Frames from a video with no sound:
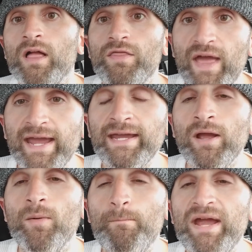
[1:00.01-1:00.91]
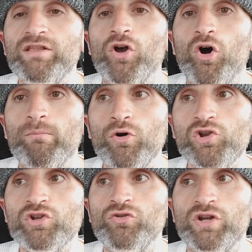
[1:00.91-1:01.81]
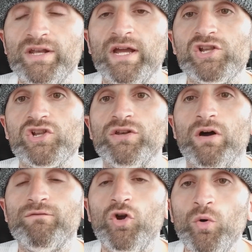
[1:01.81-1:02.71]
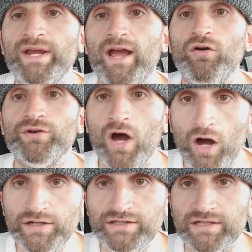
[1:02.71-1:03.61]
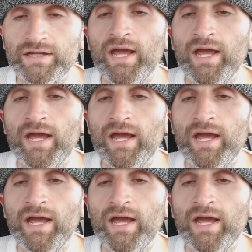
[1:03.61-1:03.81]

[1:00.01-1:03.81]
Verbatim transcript: They make the emotional connection of going out and hunting